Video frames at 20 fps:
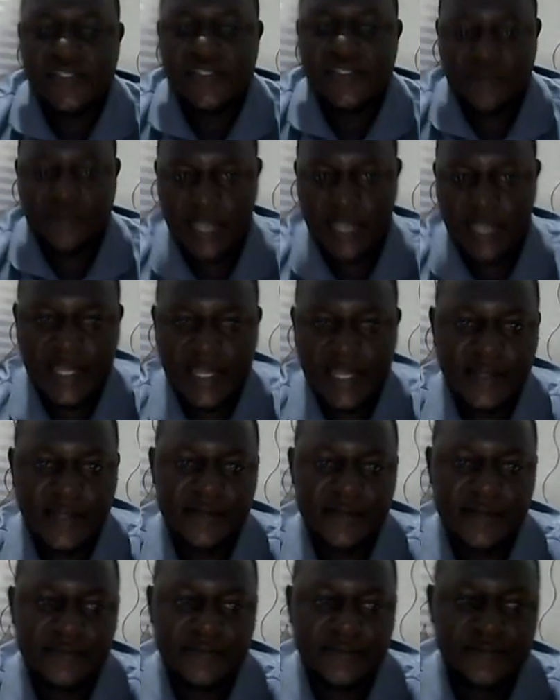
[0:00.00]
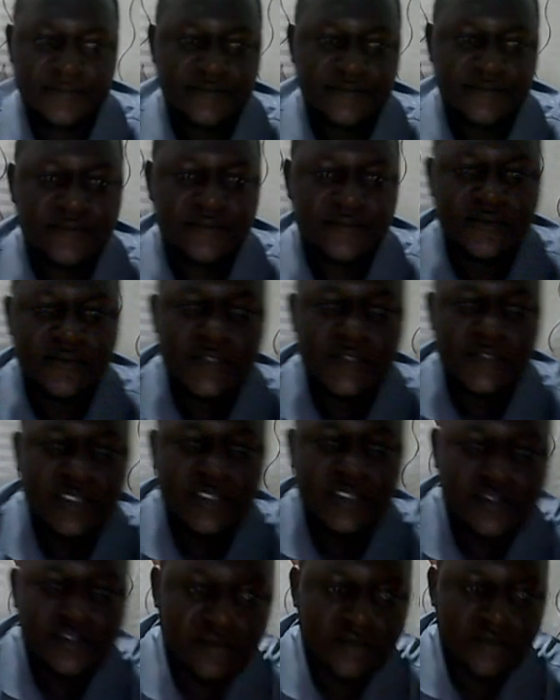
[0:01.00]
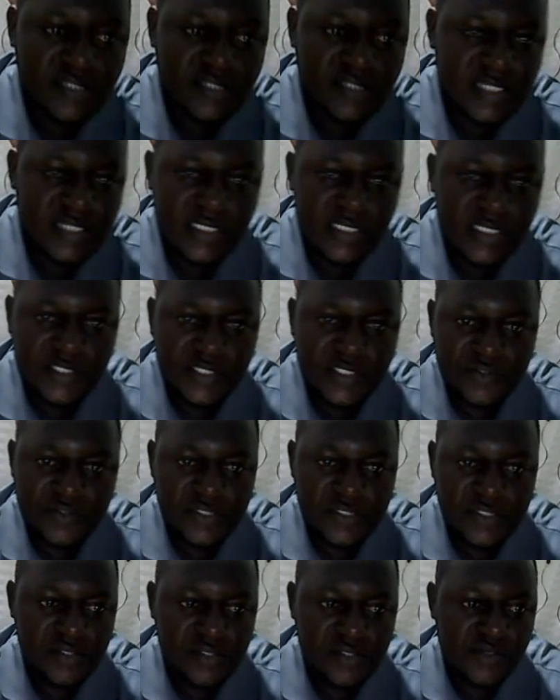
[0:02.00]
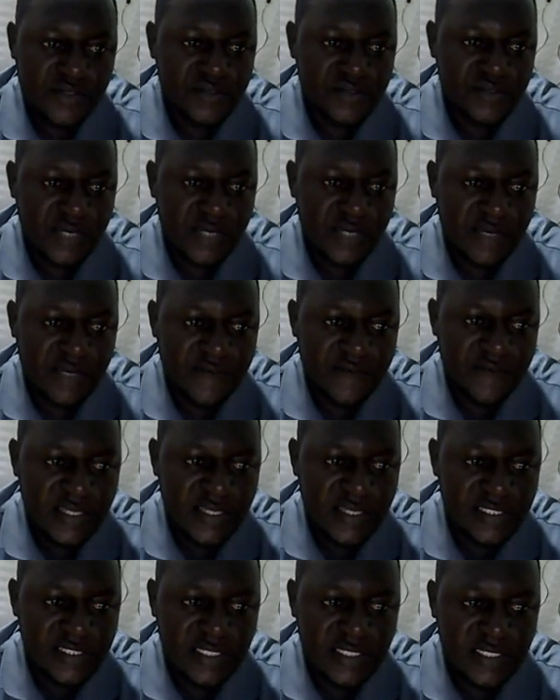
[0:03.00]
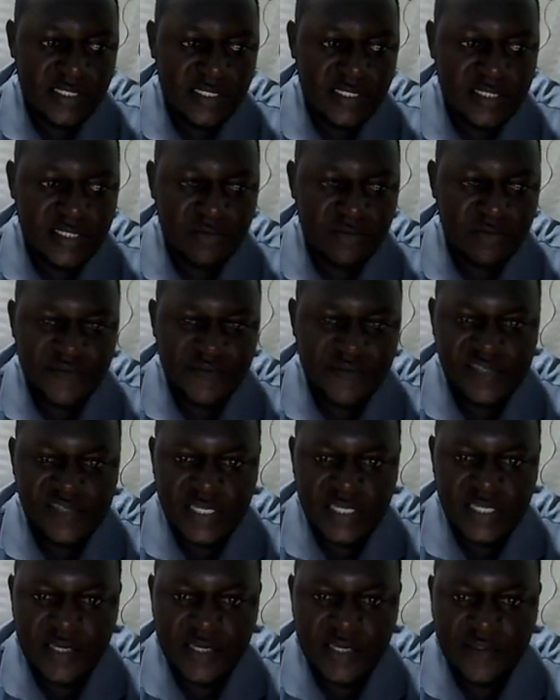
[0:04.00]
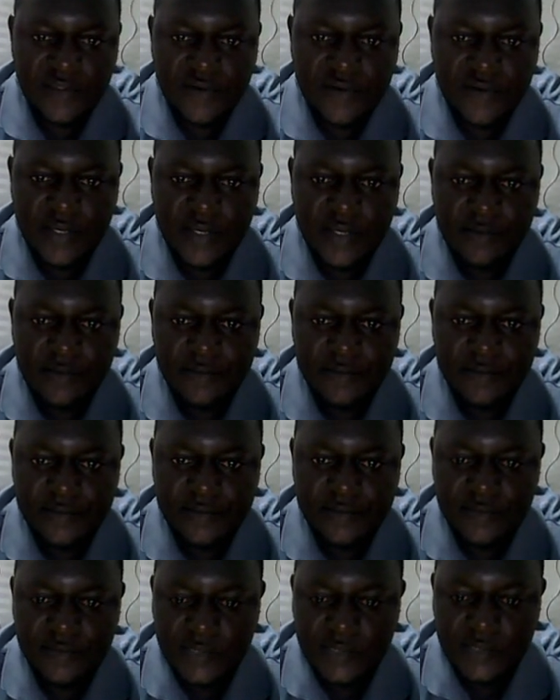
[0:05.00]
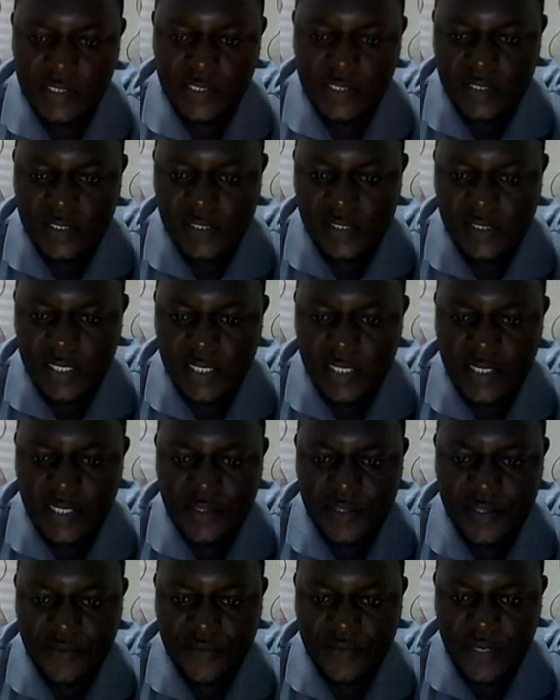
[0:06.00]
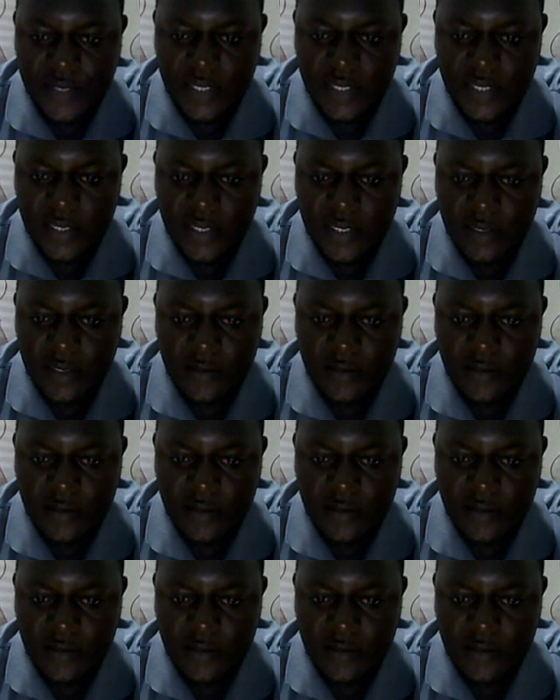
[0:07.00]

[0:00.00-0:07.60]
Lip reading: you can. So slide 2 is also covered. Let us move to slide 3. Slide 3,